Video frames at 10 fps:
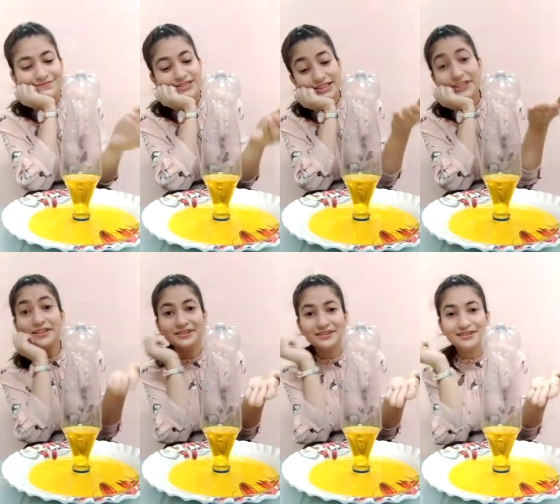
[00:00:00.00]

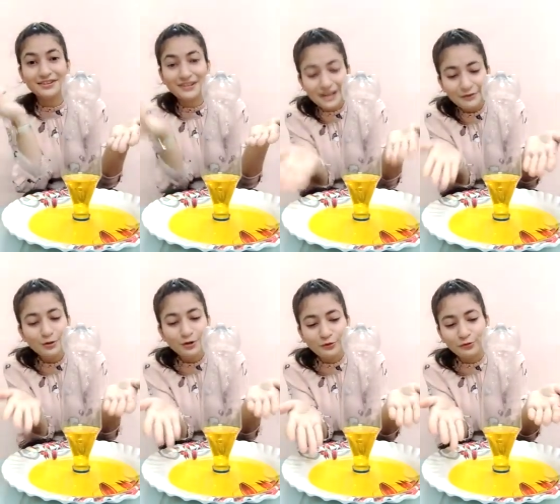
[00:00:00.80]
See the
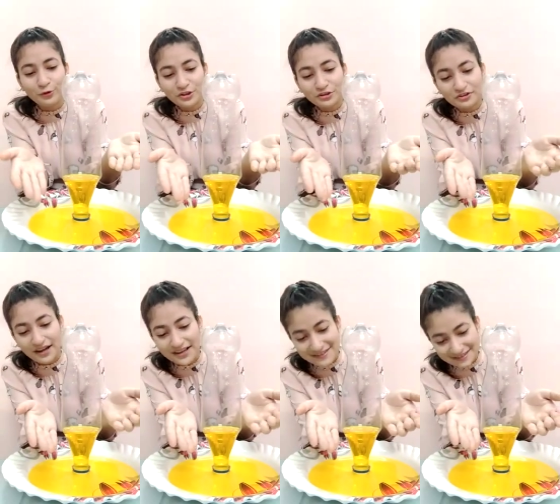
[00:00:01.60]
level of water
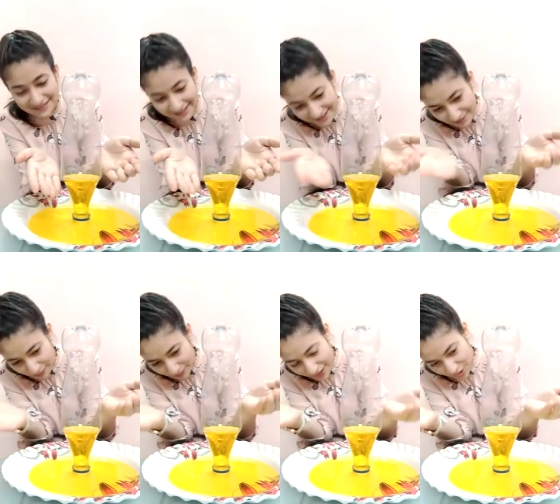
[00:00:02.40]
rise this
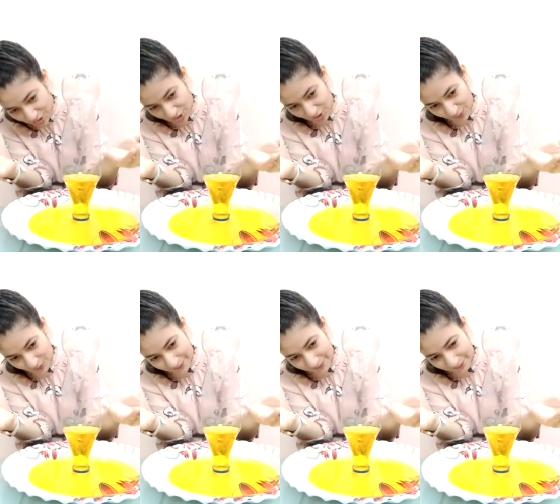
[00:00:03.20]
much.
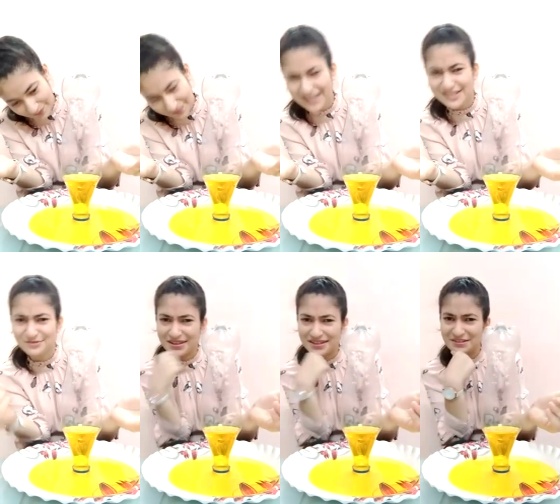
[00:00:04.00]
That's
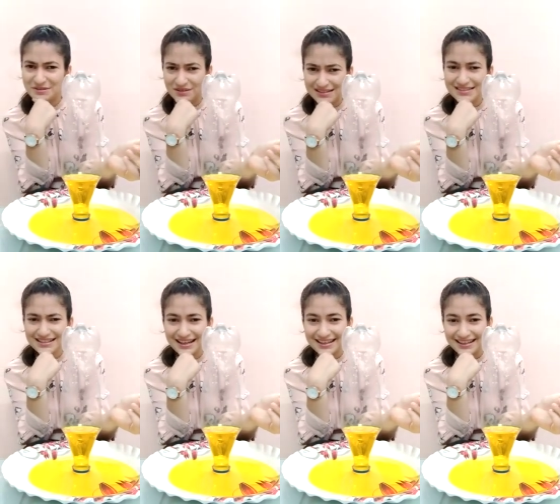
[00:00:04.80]
very interesting
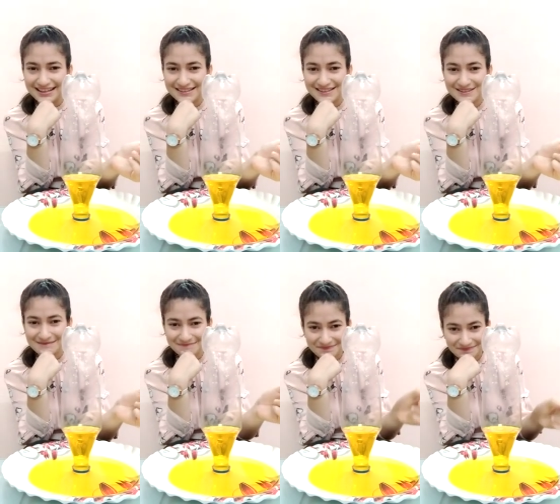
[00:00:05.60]
I guess.
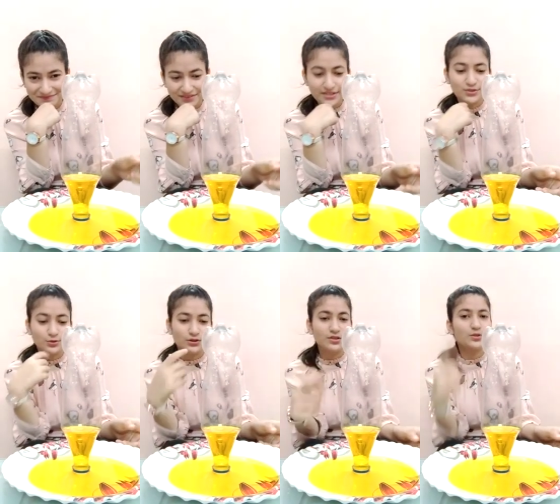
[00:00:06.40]
So
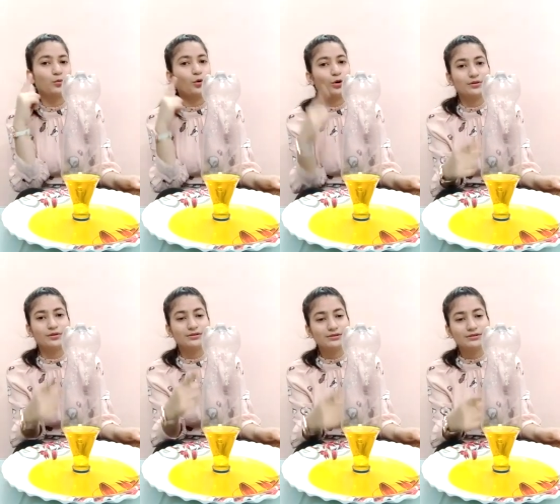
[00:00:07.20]
this
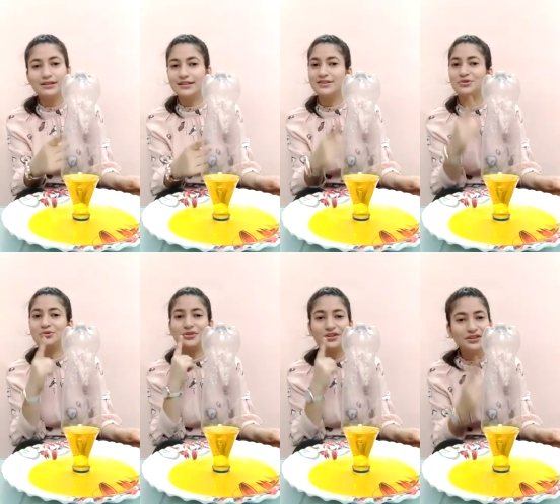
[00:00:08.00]
water is
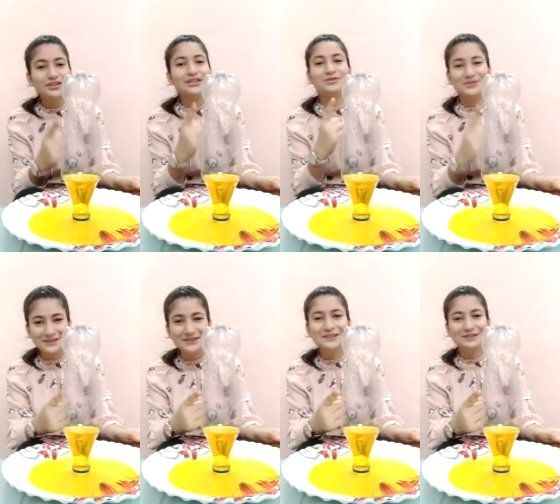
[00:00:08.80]
really
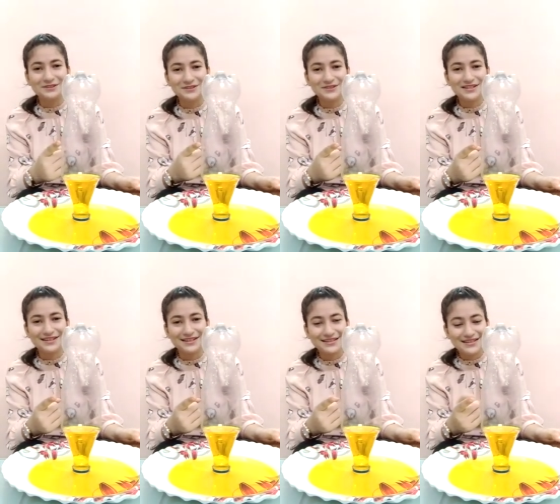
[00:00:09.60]
really
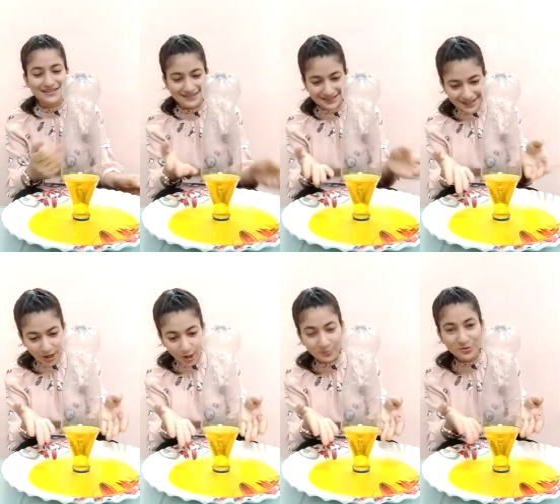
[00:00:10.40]
thirsty. See
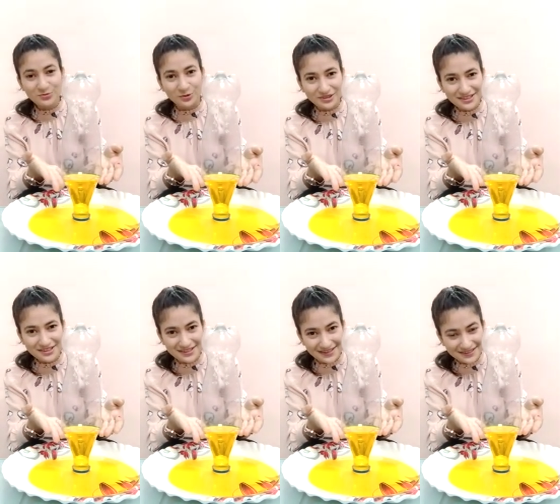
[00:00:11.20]
how much water
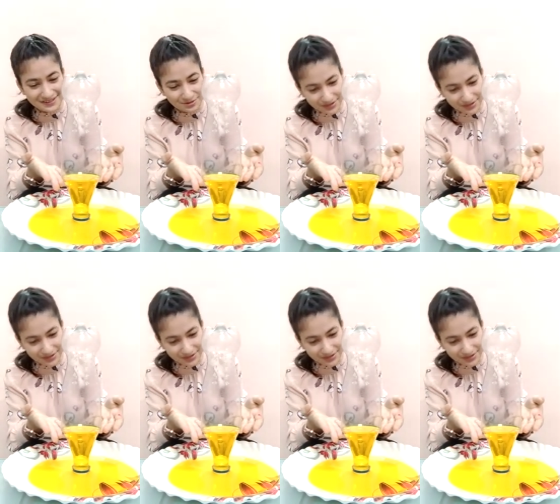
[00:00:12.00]
it's